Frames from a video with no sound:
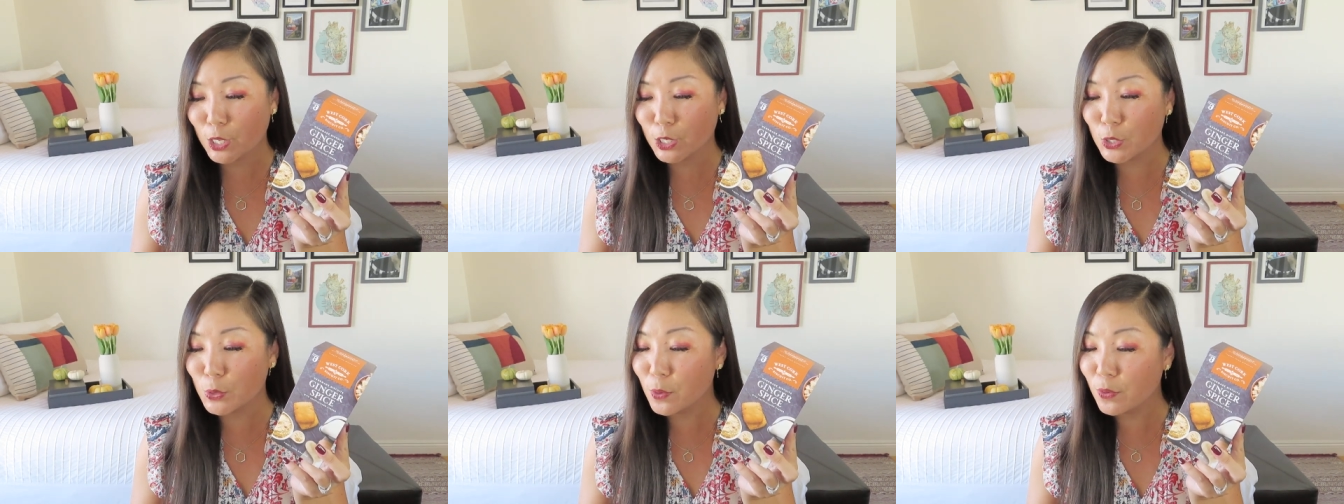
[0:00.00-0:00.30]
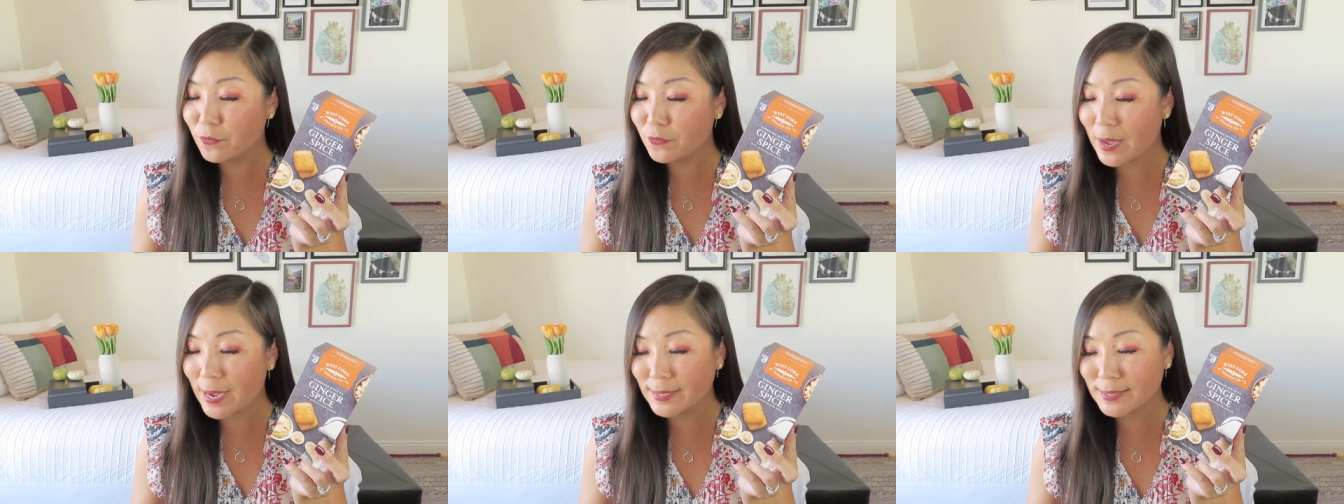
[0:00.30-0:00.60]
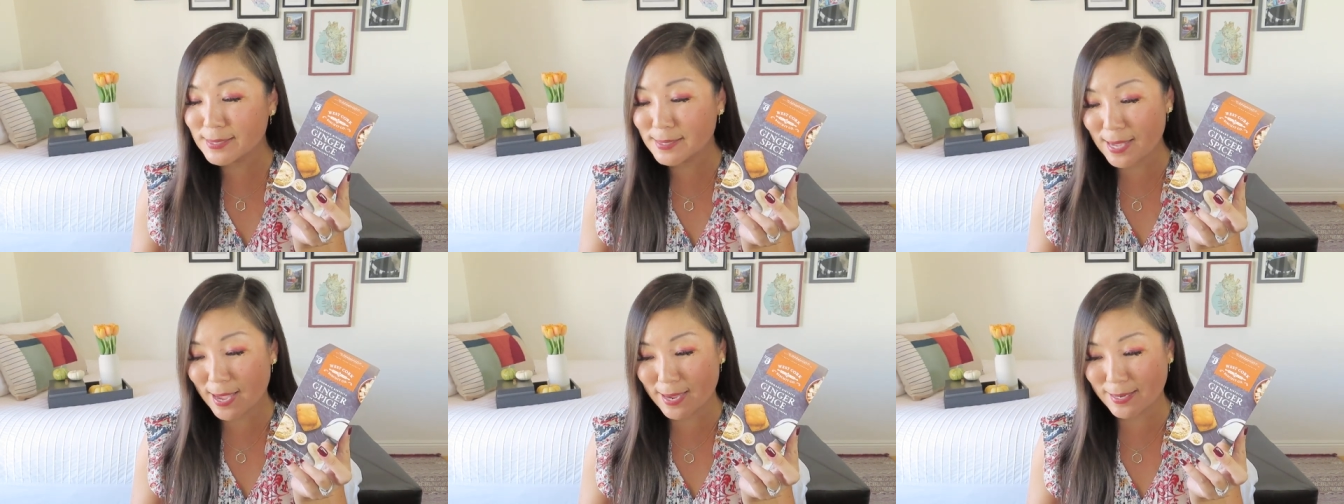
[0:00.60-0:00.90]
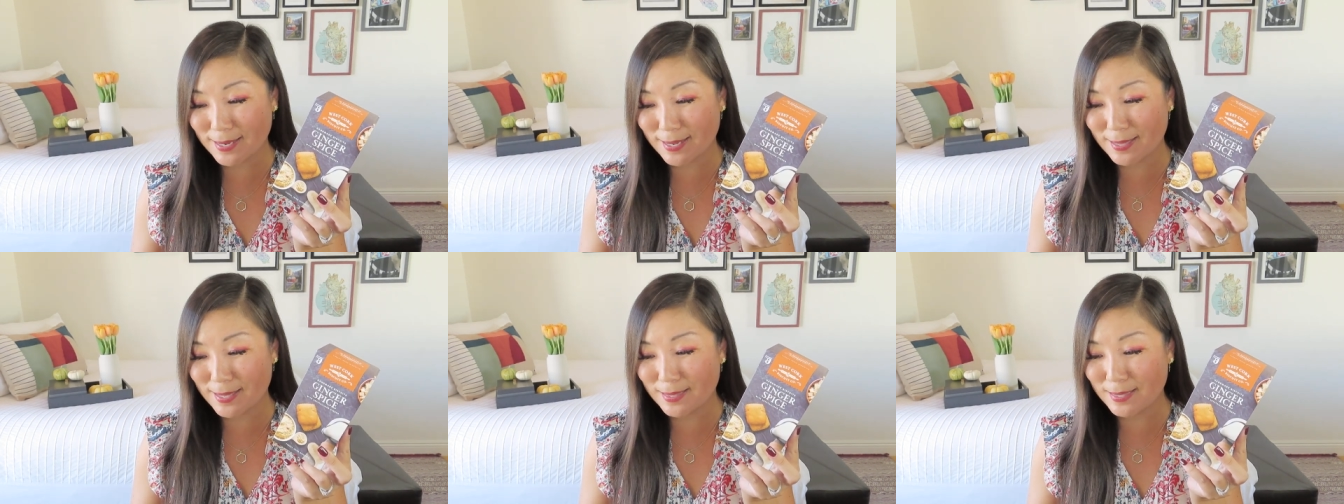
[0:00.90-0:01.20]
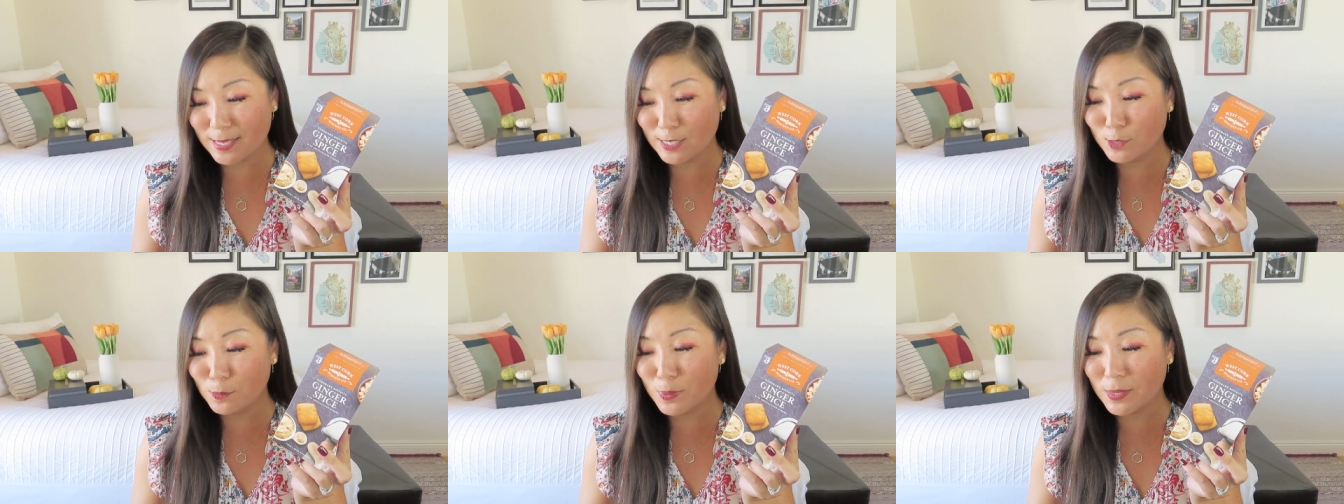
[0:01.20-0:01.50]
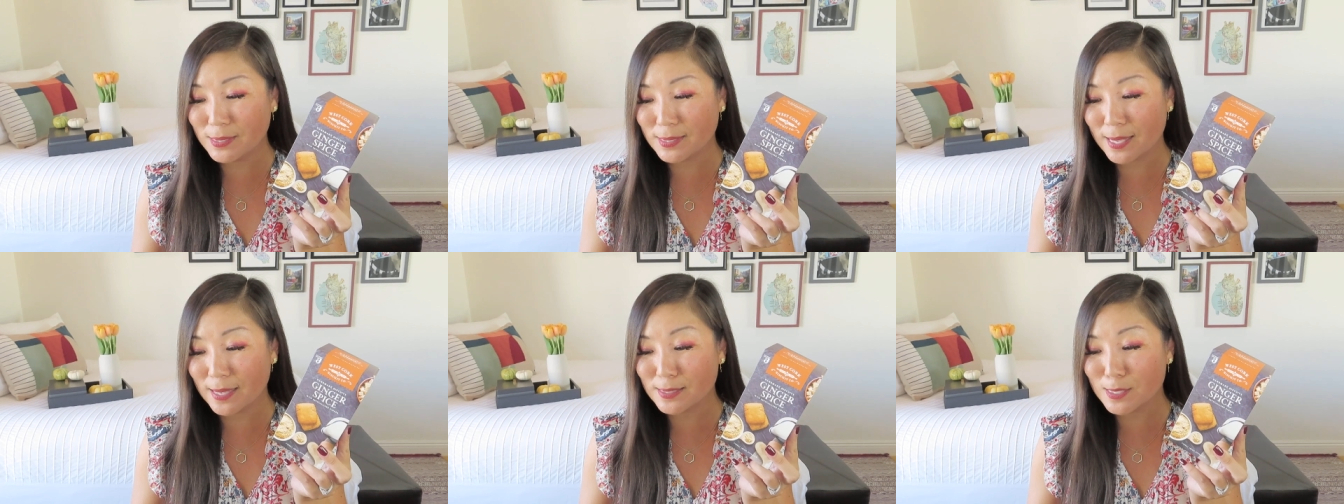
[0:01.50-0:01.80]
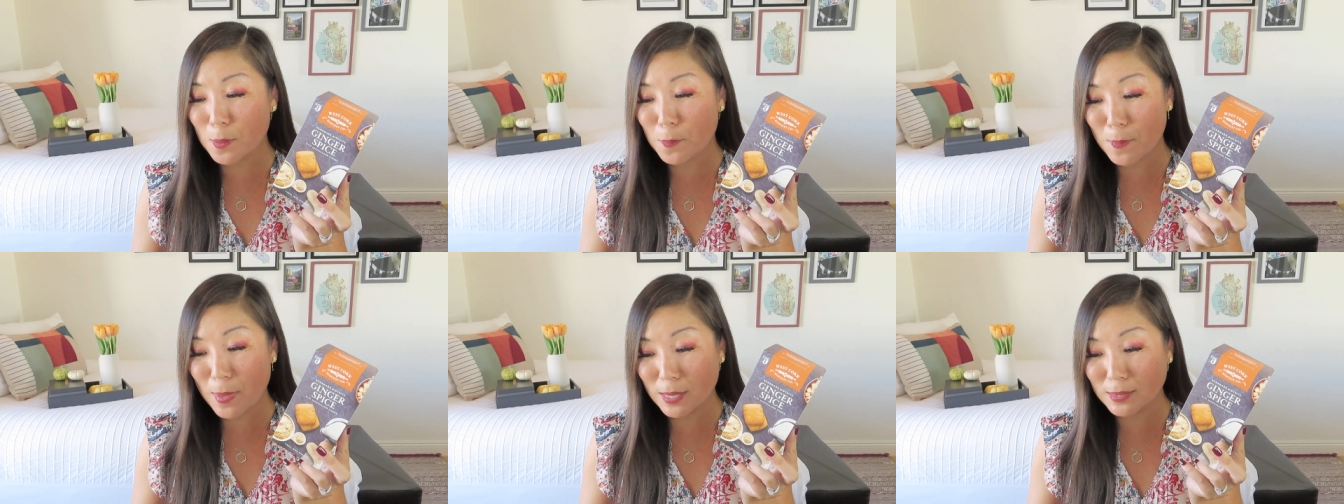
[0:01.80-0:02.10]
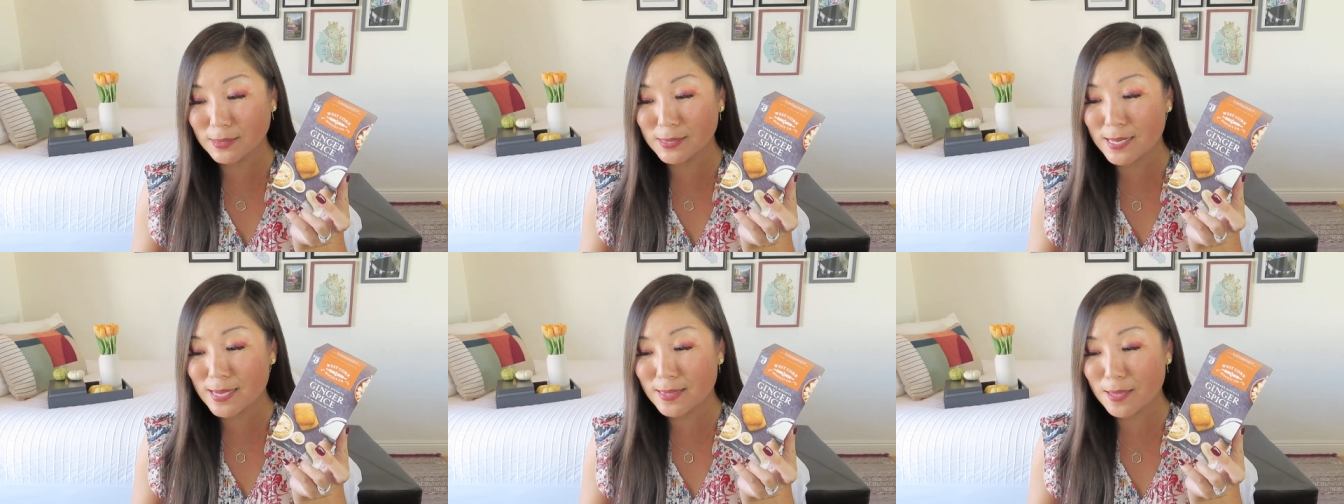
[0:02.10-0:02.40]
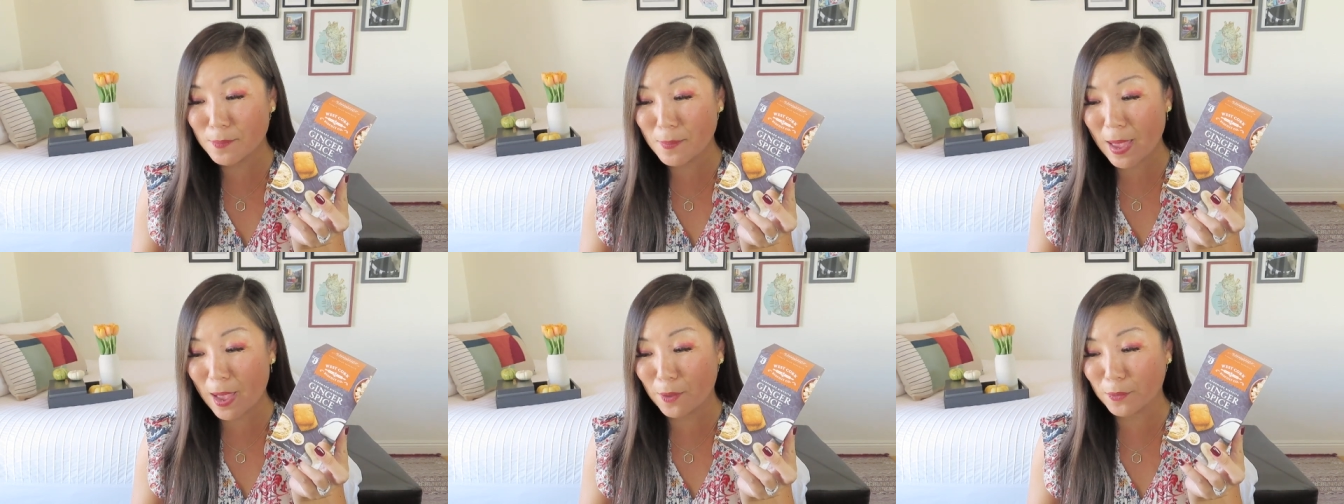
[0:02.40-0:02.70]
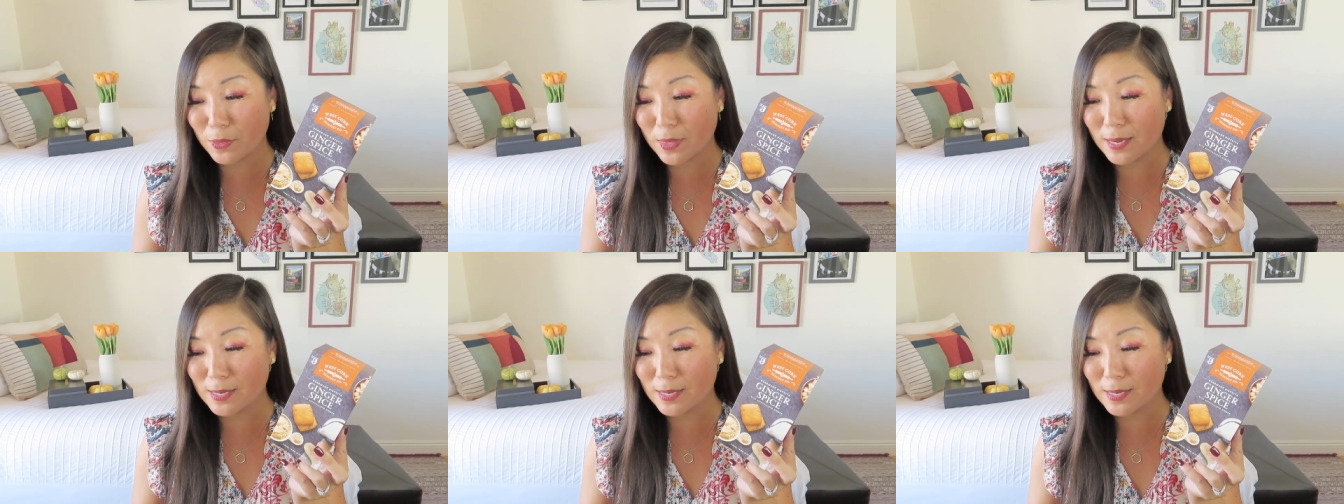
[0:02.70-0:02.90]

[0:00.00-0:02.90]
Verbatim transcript: You will find, as I did, that these biscuits melt in the mouth.